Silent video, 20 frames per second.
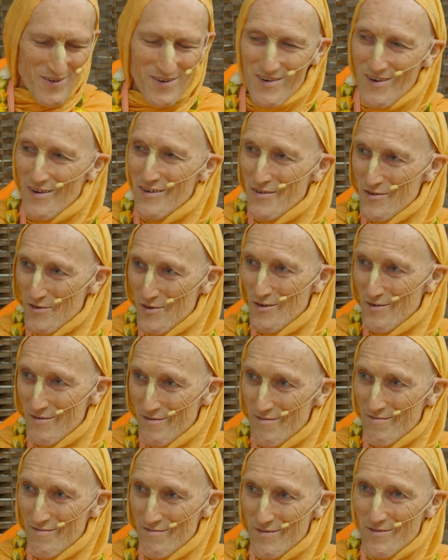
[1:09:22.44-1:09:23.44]
No, it's good,
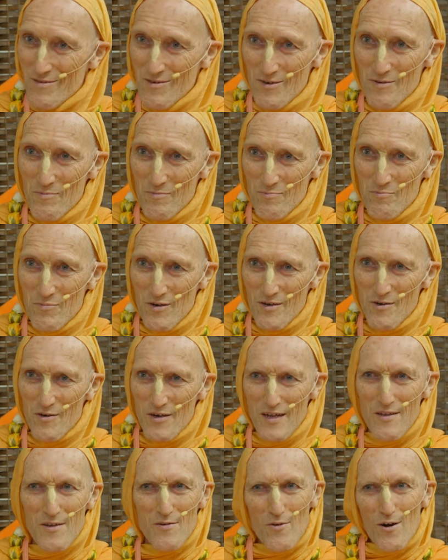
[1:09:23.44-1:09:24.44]
it's good, but you
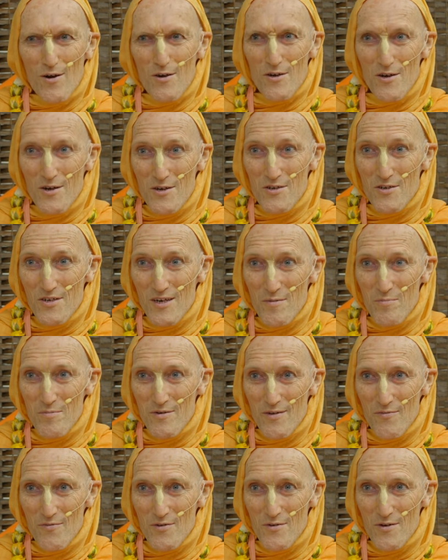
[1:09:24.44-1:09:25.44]
get the wrong
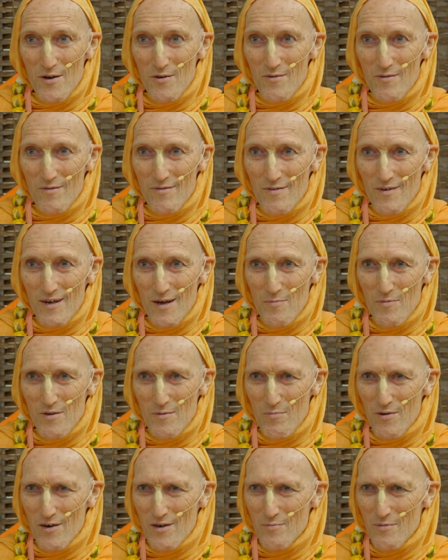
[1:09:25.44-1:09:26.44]
concept if you don't come
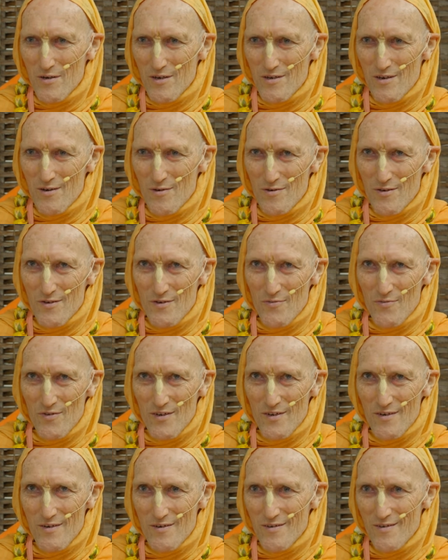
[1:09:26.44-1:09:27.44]
to Prabhupada's lotus
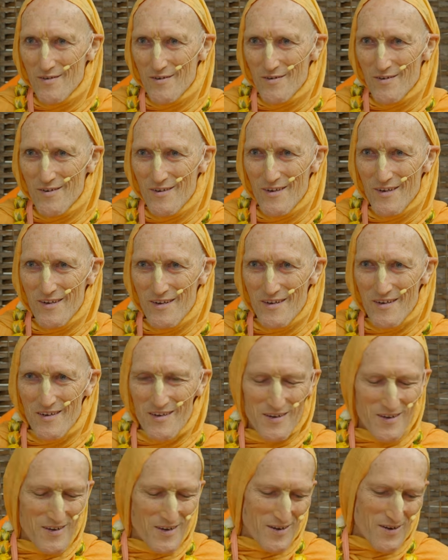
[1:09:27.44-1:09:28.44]
feet. You,
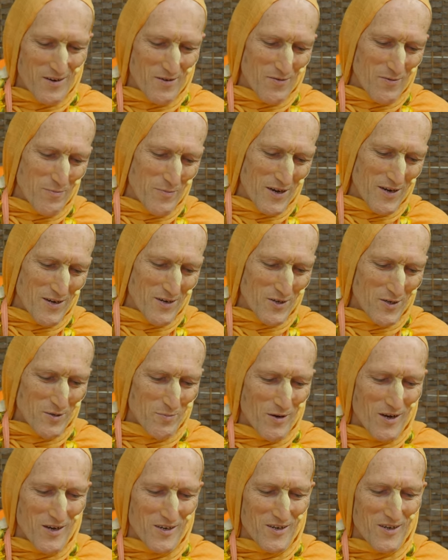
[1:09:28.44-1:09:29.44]
you remain a
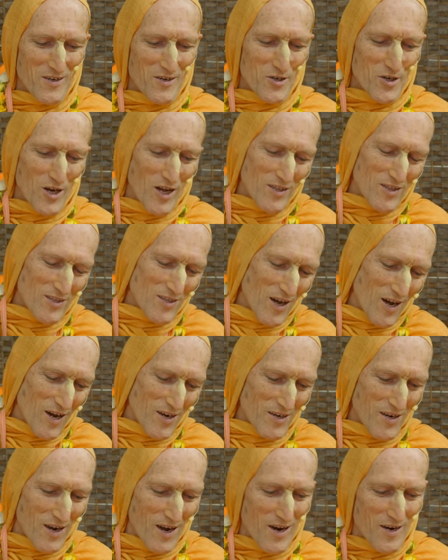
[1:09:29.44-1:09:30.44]
smarta.
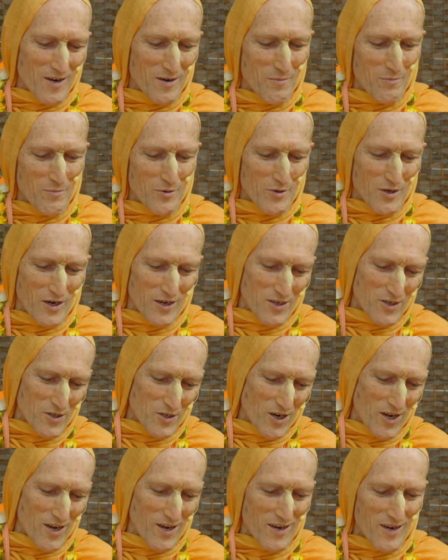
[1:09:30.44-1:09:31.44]
Shantakaram
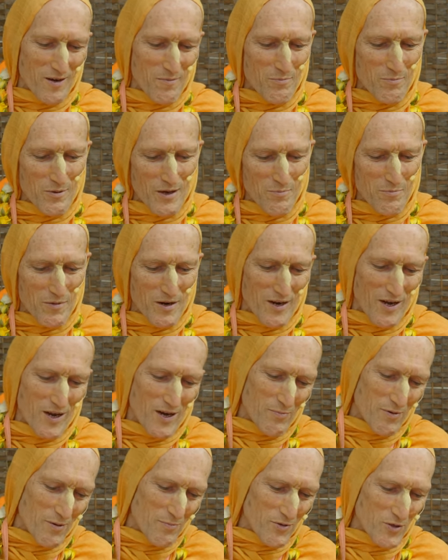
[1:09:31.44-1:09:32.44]
Bhujagashayanam
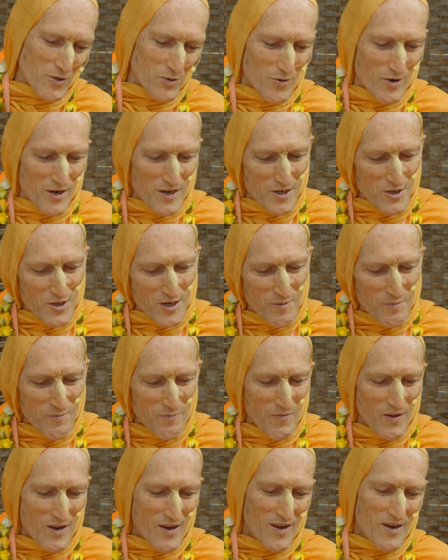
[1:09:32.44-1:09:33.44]
Padmanabham
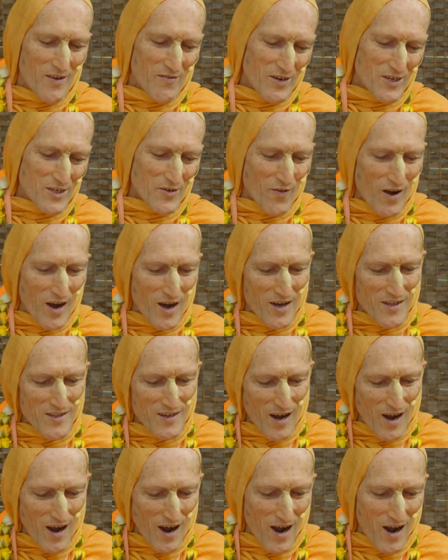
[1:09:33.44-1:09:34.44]
Suresham
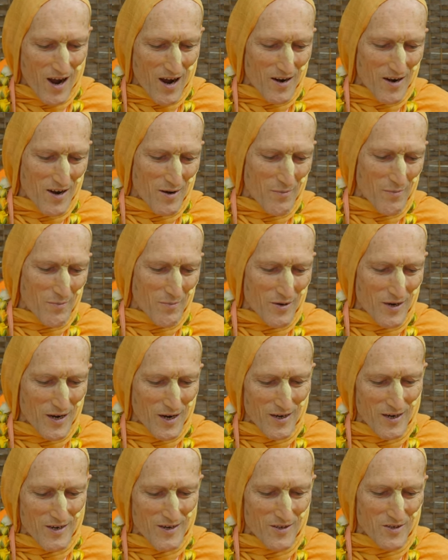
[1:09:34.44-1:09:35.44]
Vishvadharam
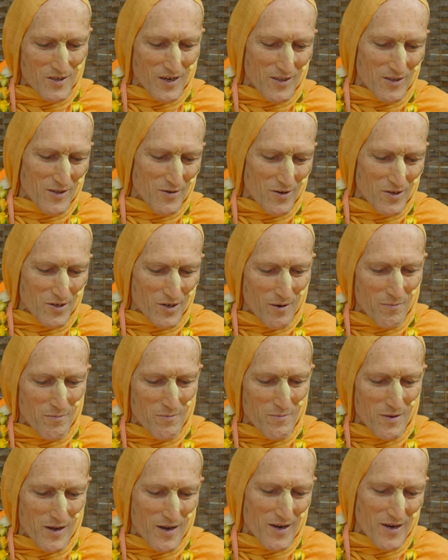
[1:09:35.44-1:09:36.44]

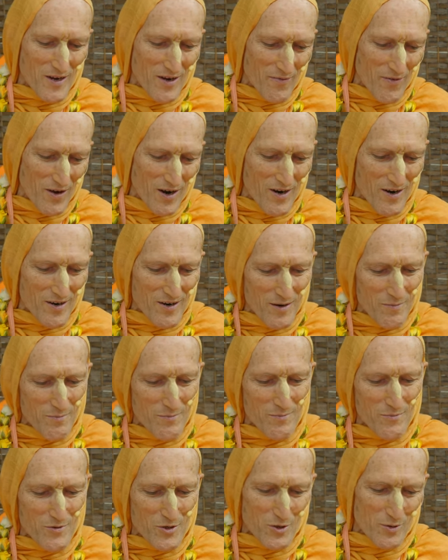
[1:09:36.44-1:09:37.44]
Gaganasadrisham
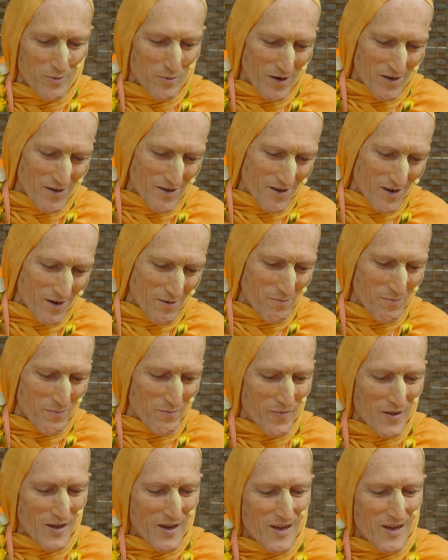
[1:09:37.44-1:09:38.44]
Meghavarnam Shubhangam.